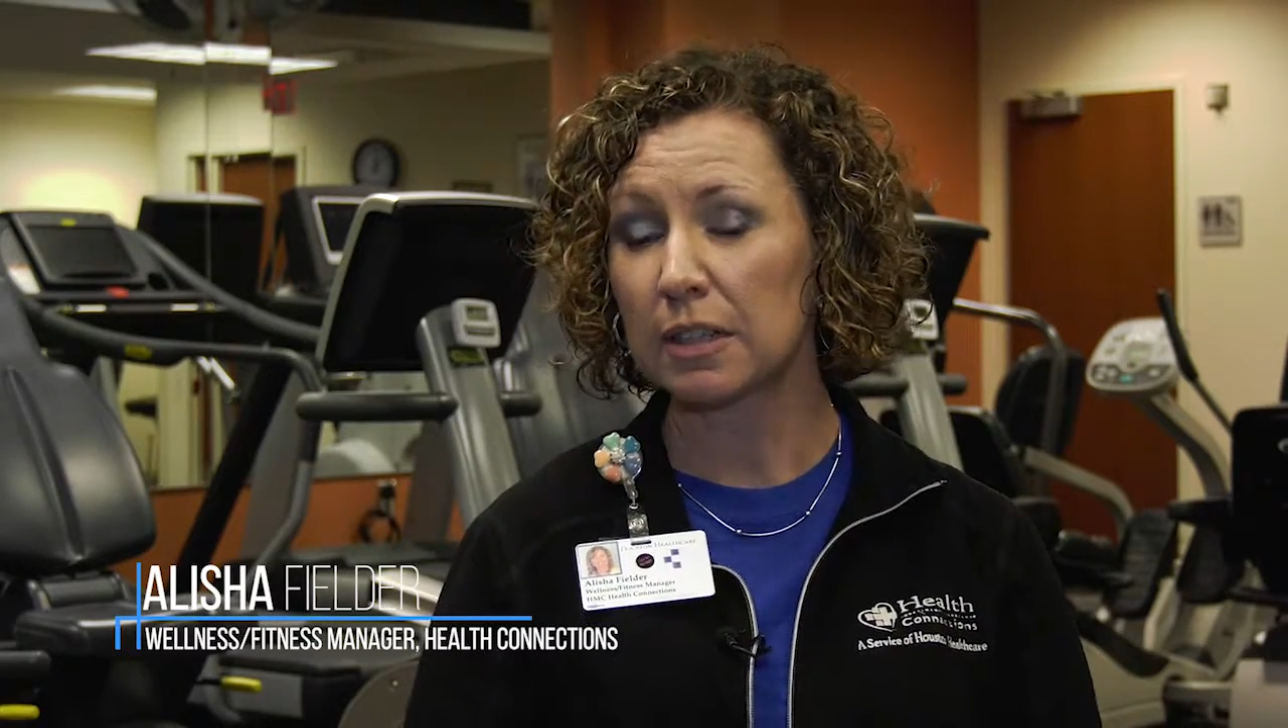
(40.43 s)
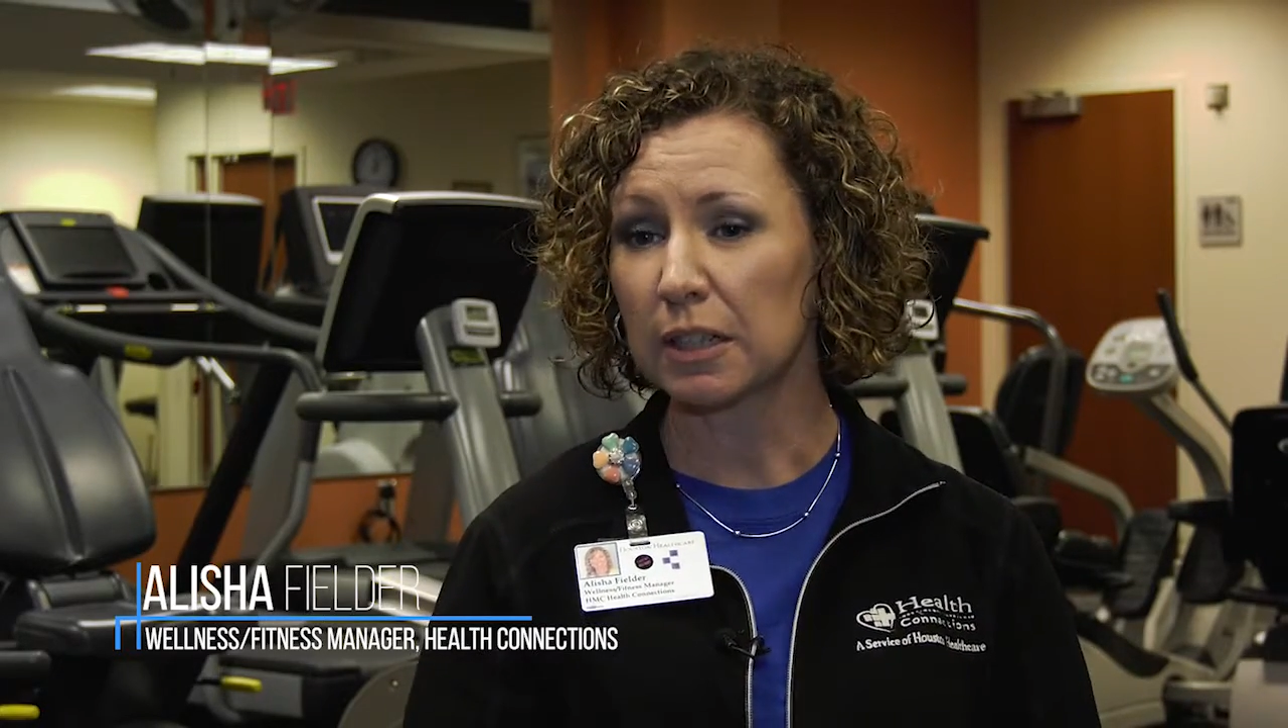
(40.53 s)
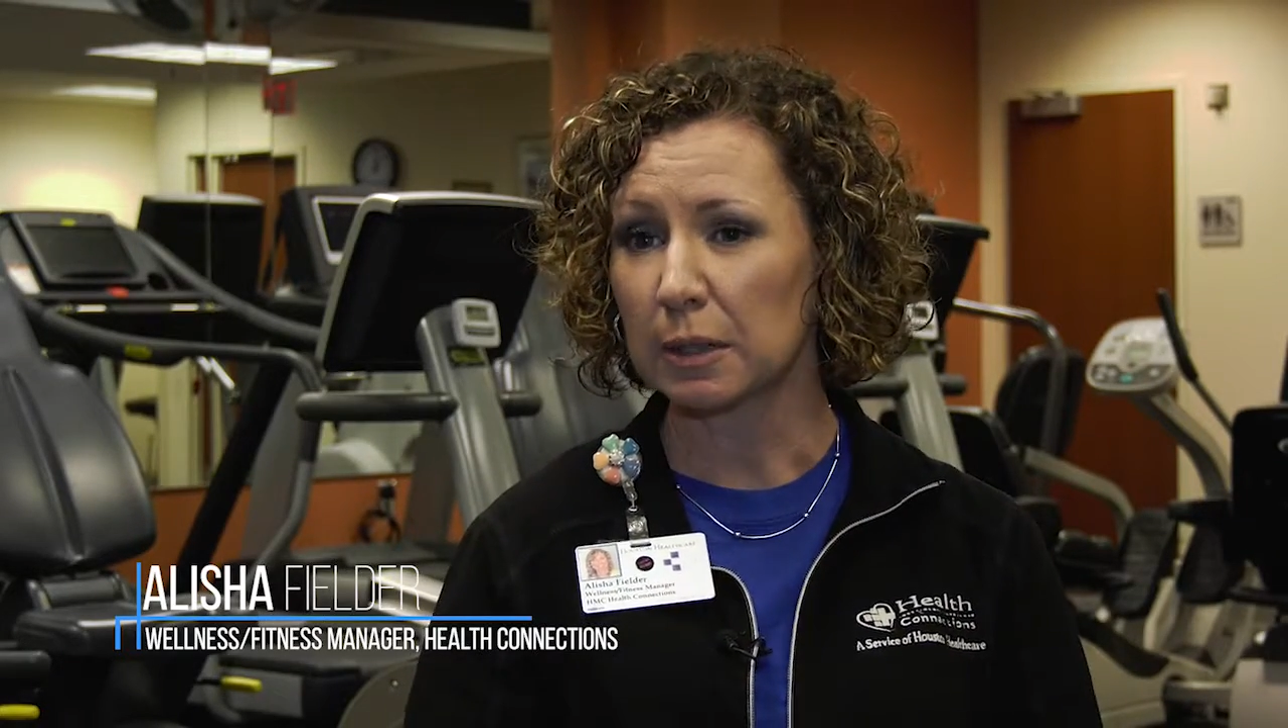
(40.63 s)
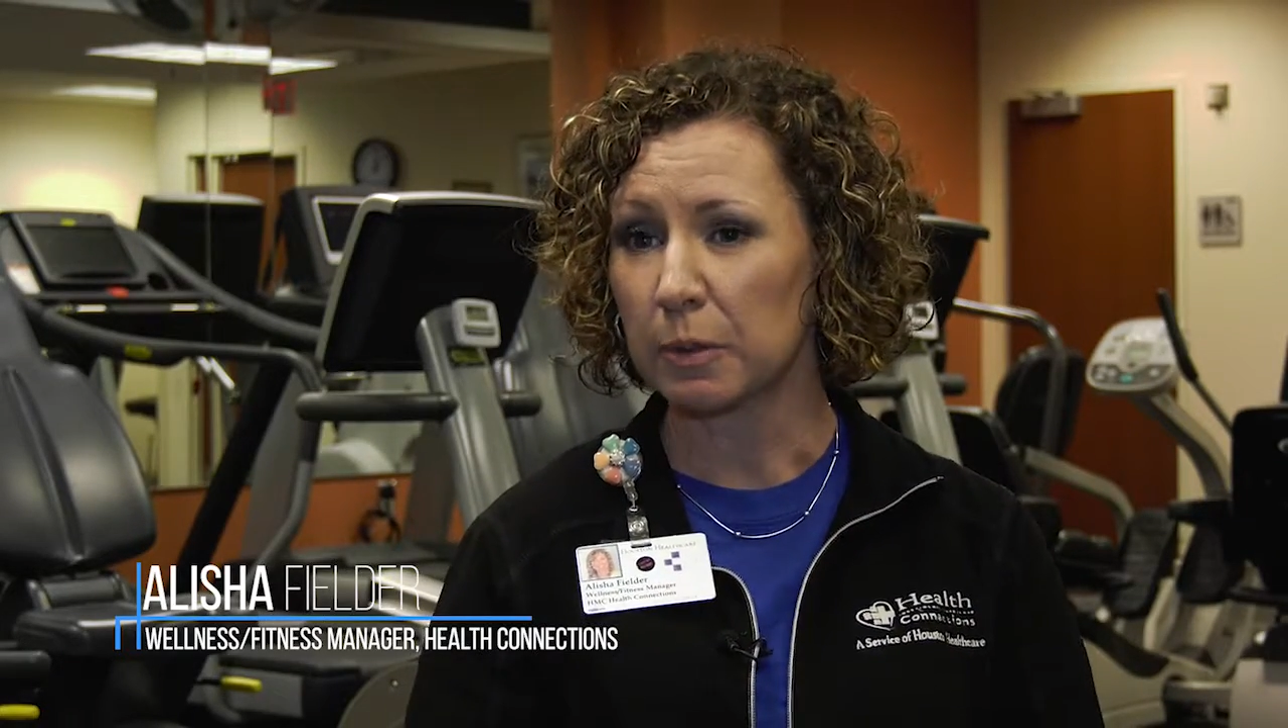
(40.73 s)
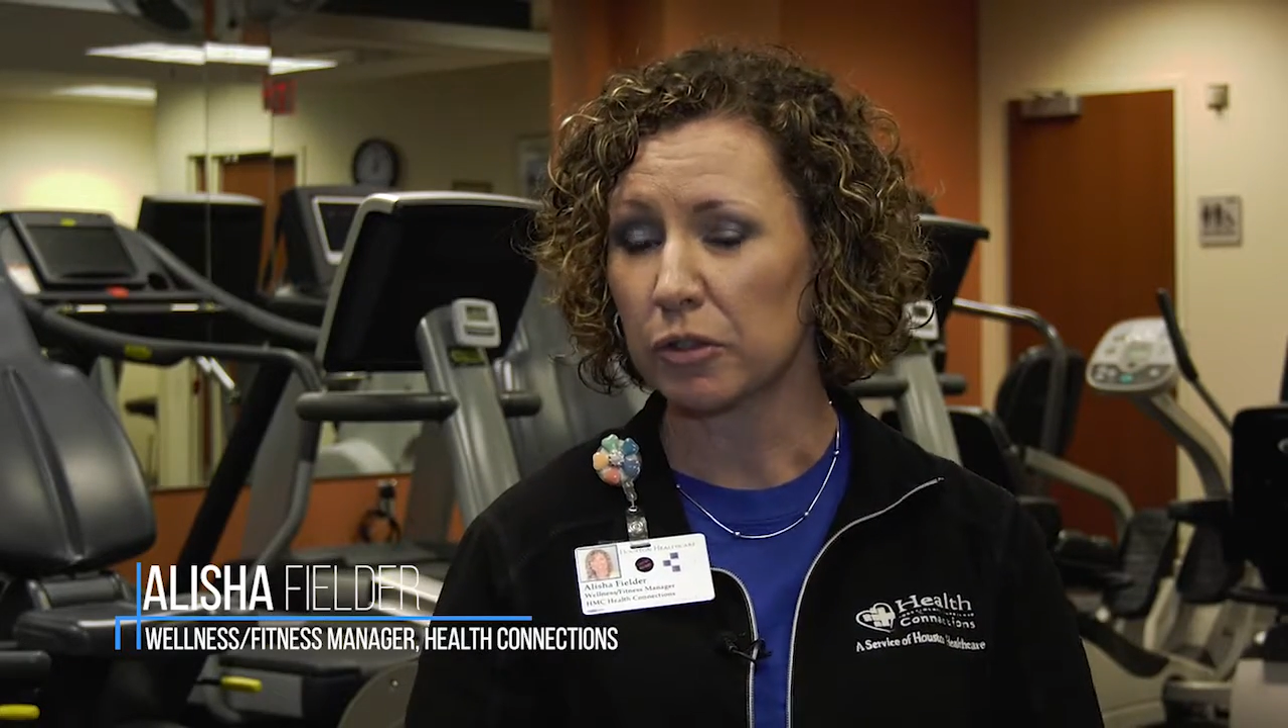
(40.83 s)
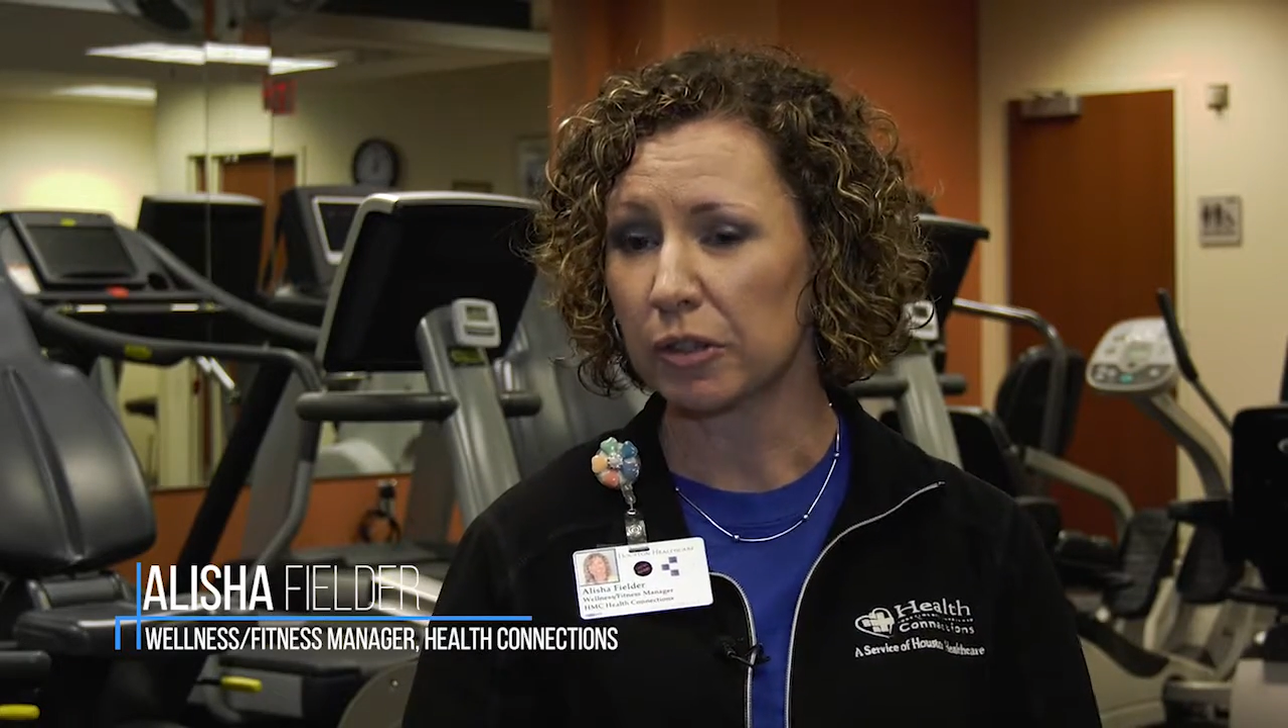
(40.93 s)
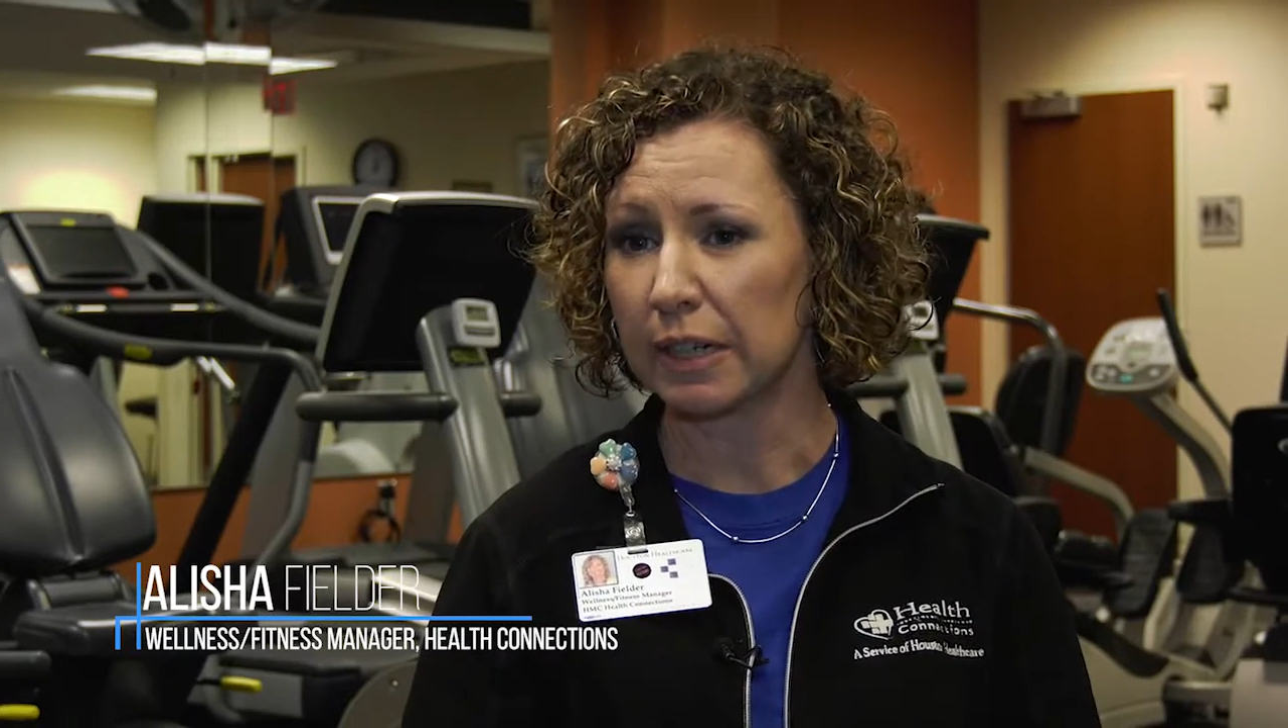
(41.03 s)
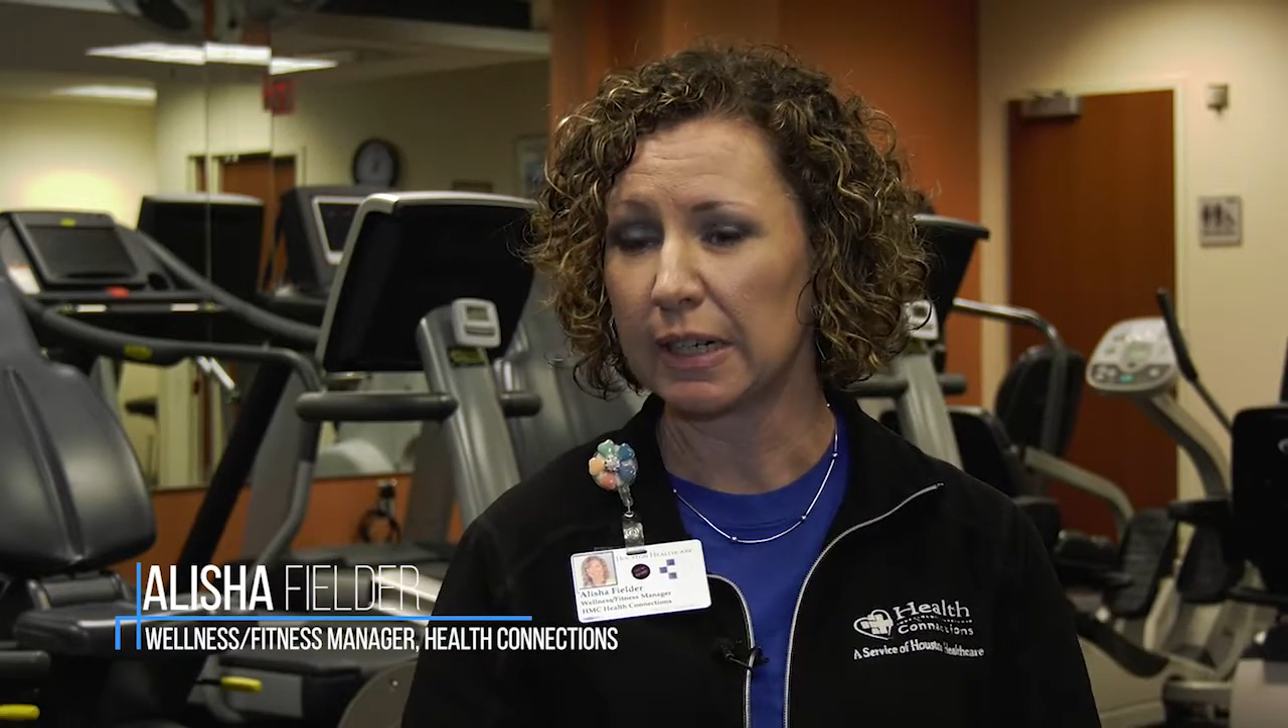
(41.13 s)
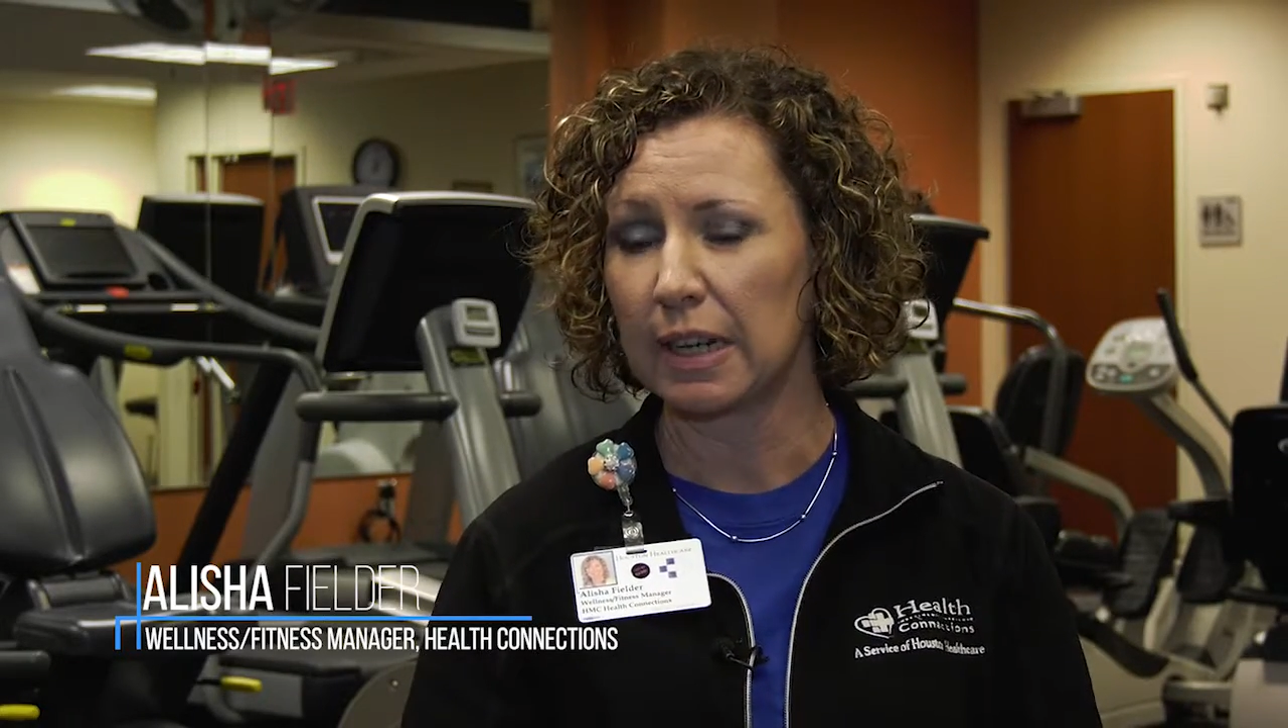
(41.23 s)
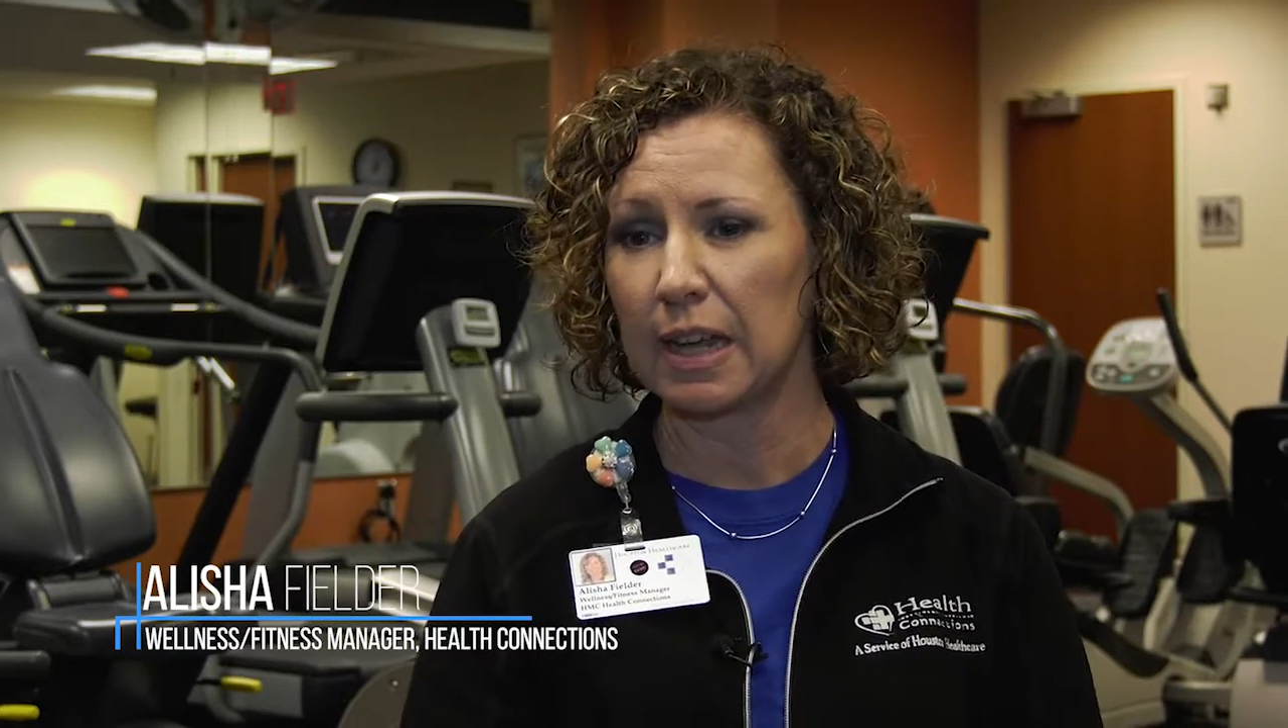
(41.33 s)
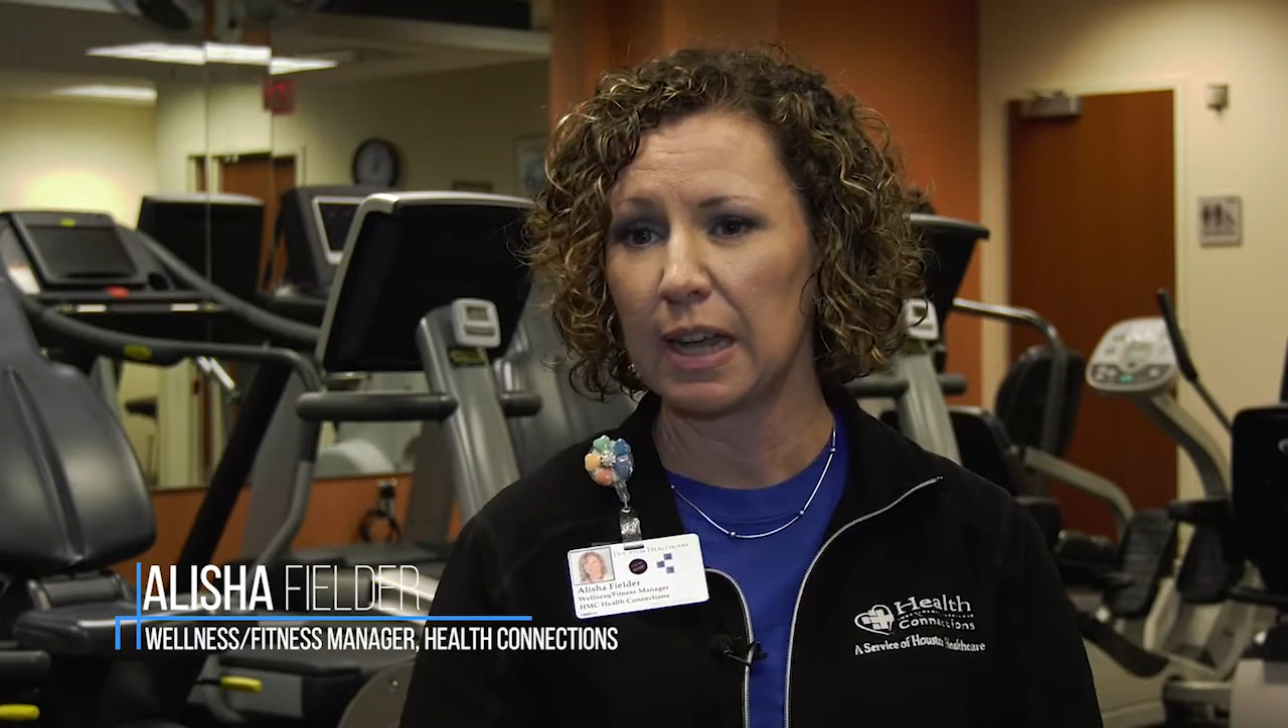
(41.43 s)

telemetry,